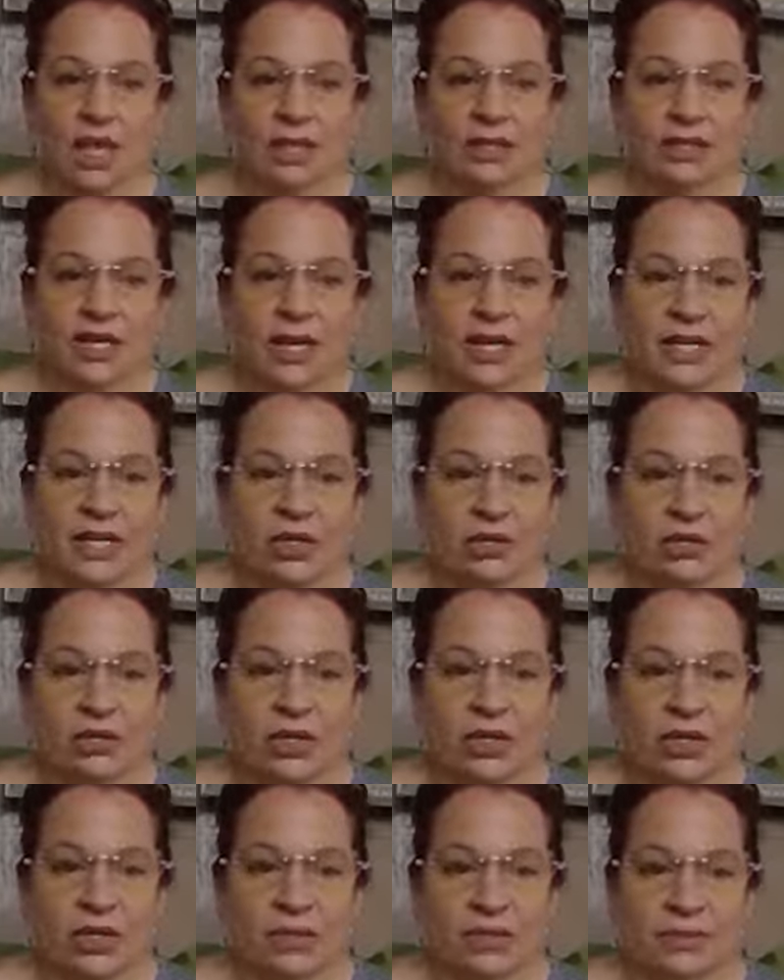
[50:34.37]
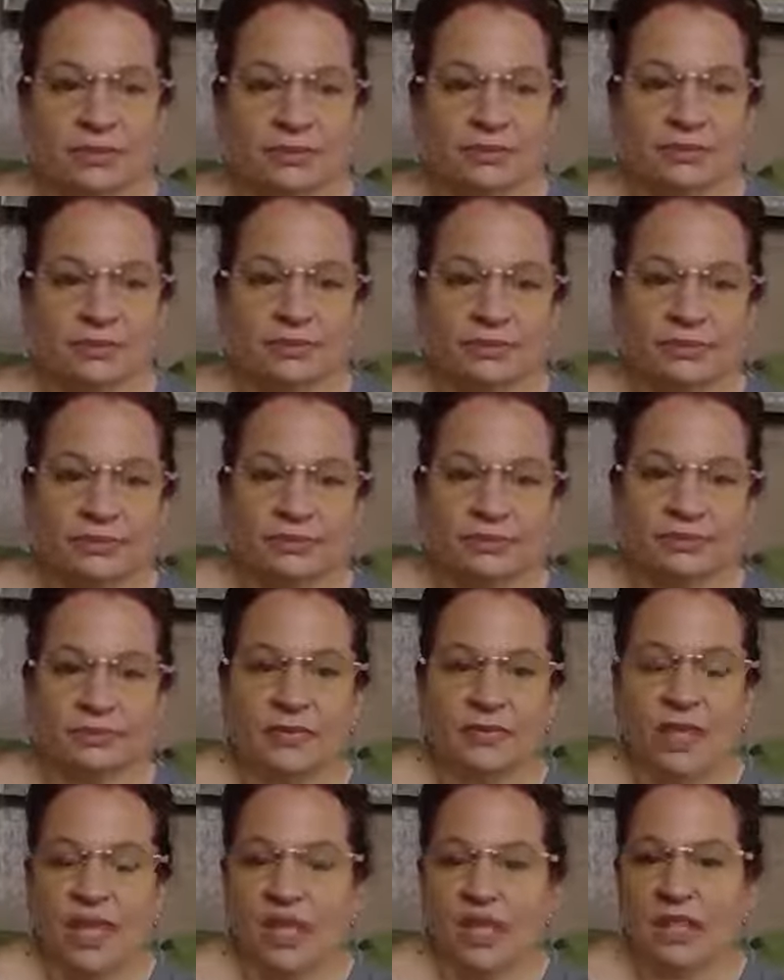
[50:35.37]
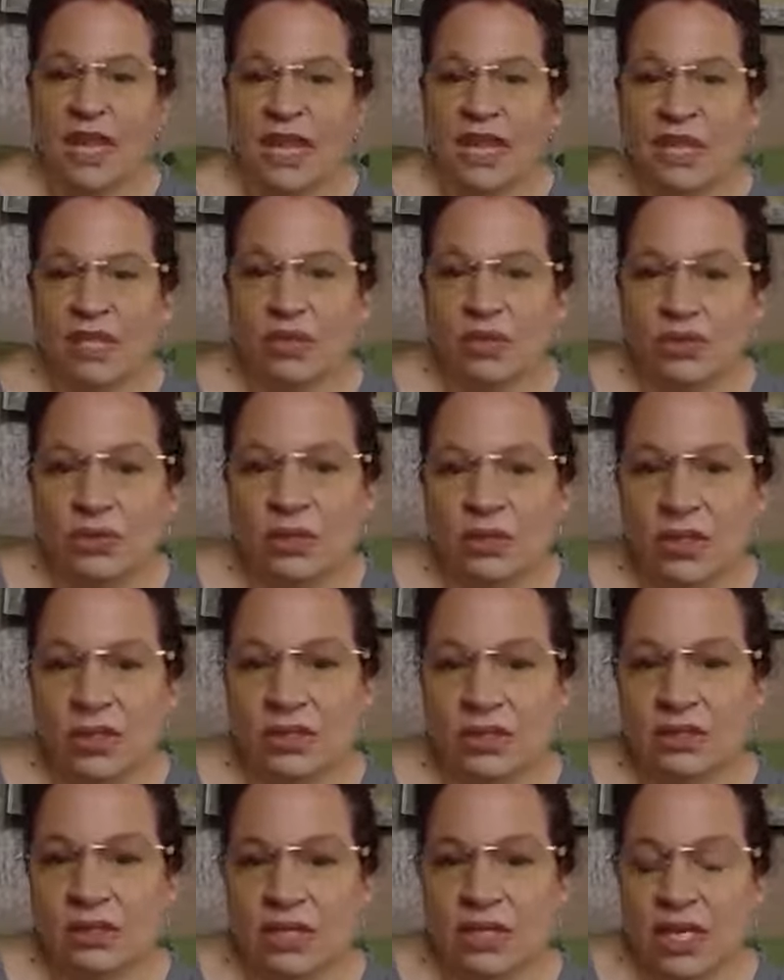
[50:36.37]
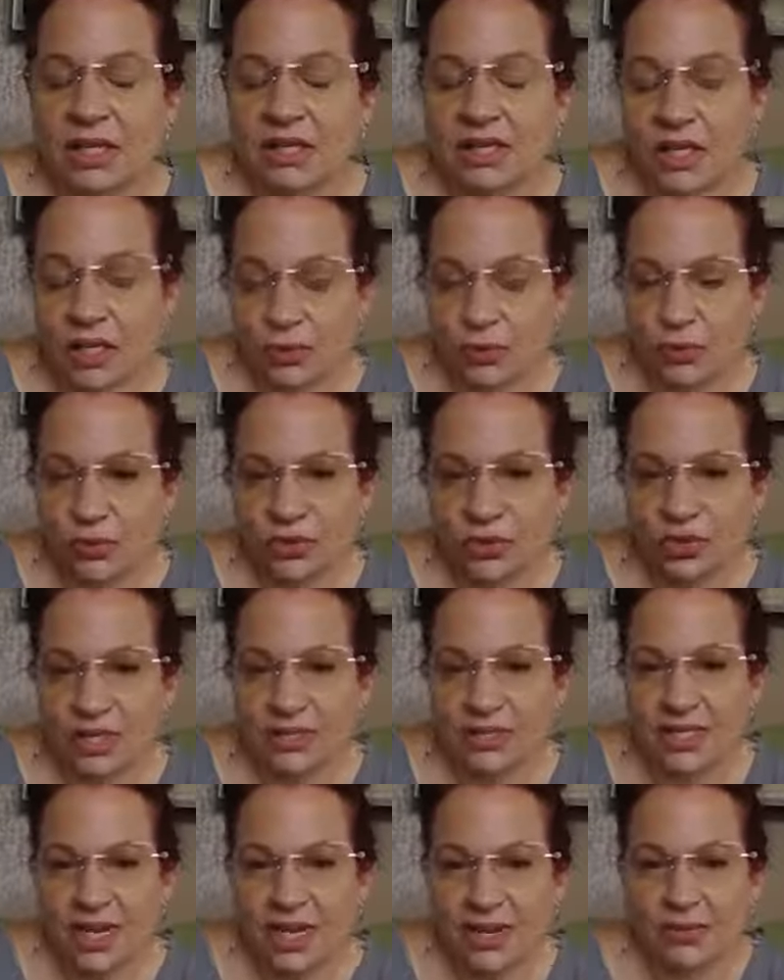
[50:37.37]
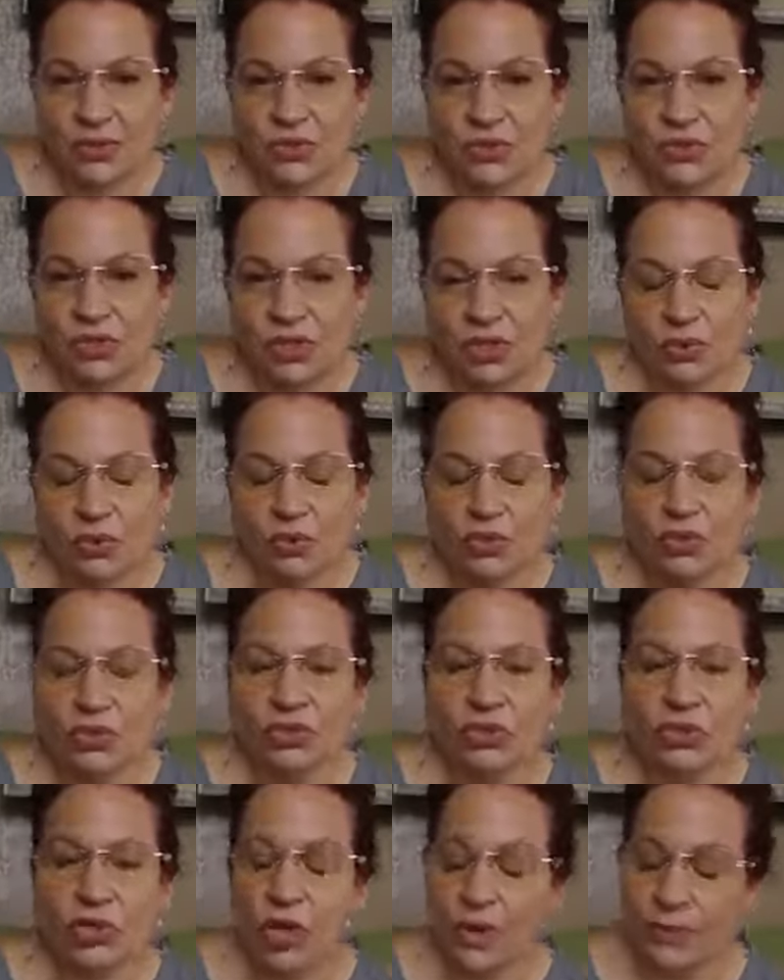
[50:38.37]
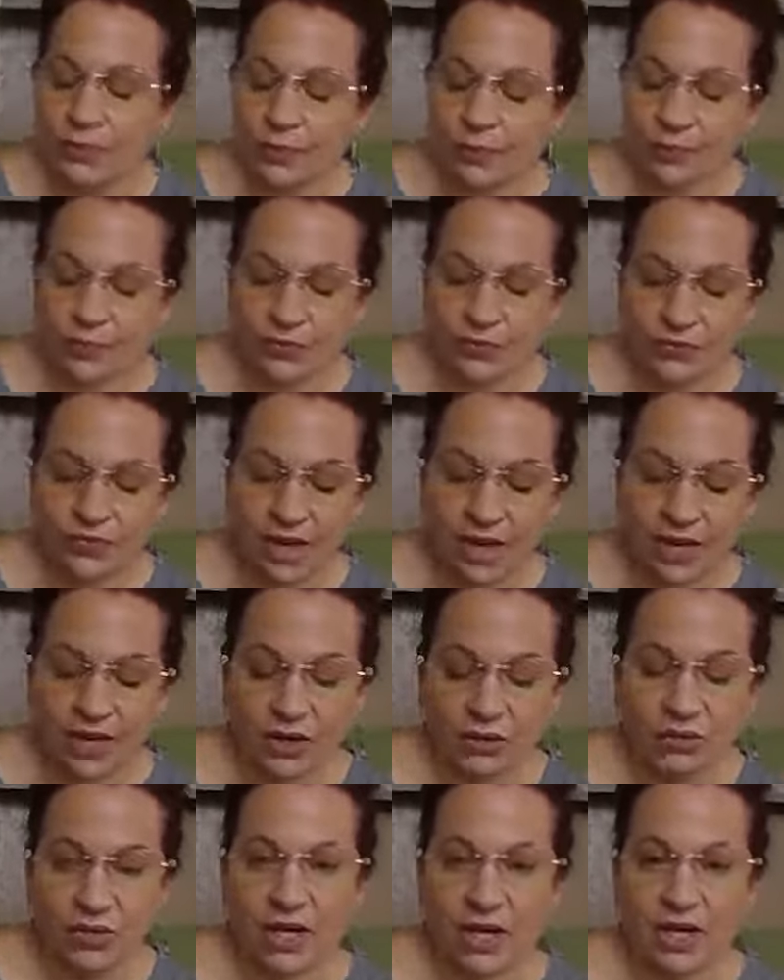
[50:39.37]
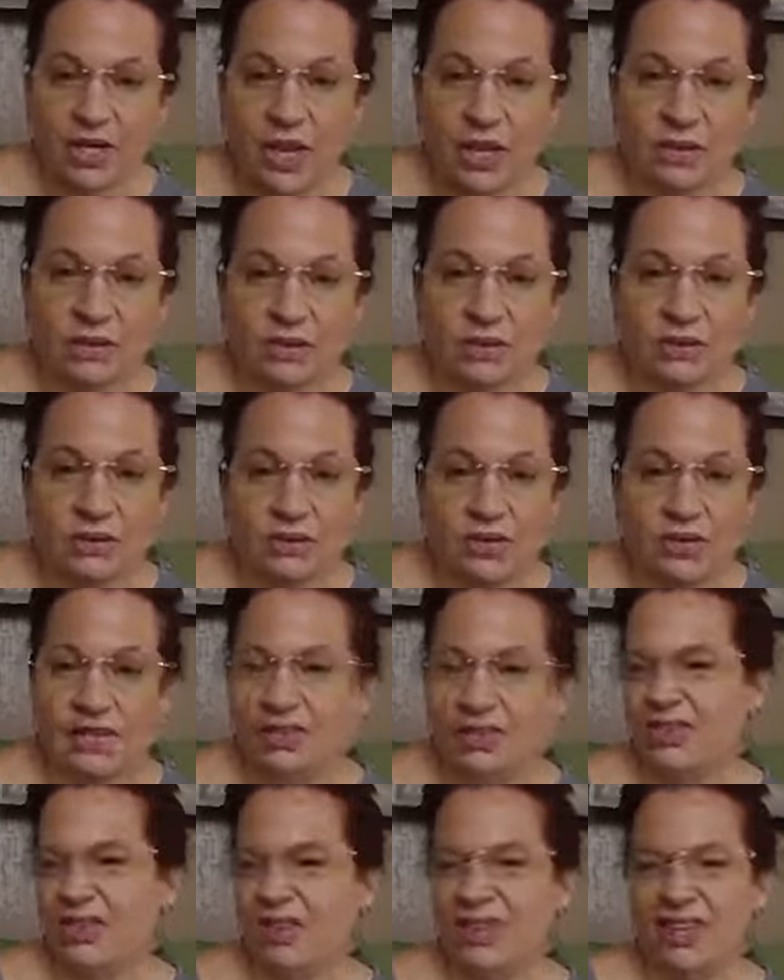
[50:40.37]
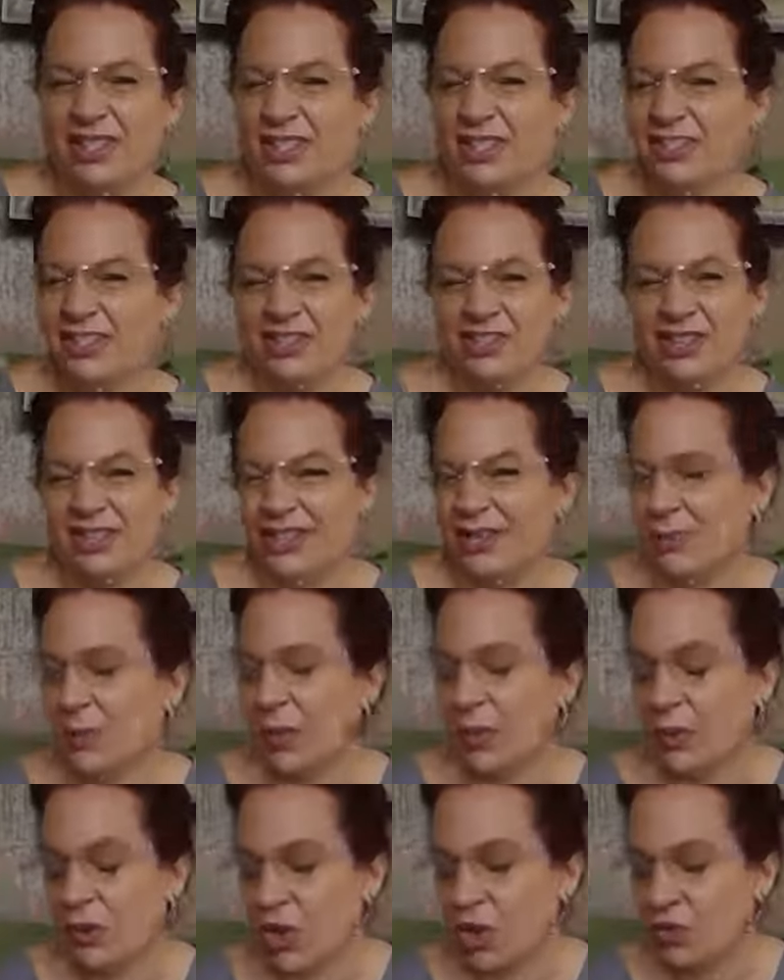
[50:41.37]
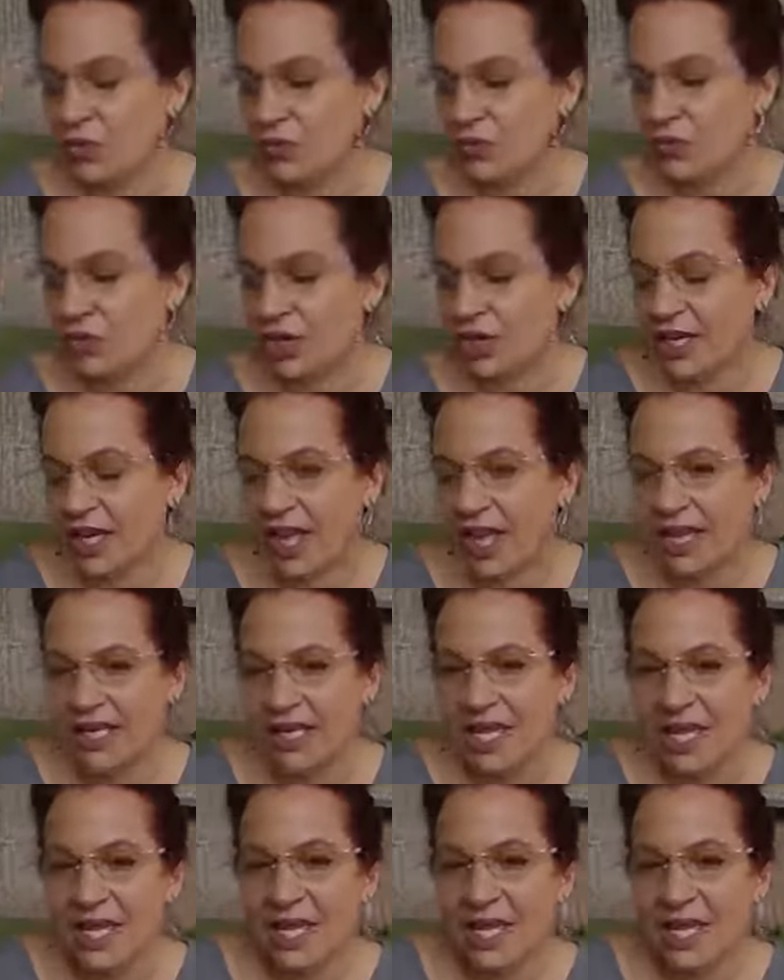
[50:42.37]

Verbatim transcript: Thank you, Lord. Thank you, Lord. Want to stir up the prophetic right now? Sorry, it's stirred, but we'll go for it again.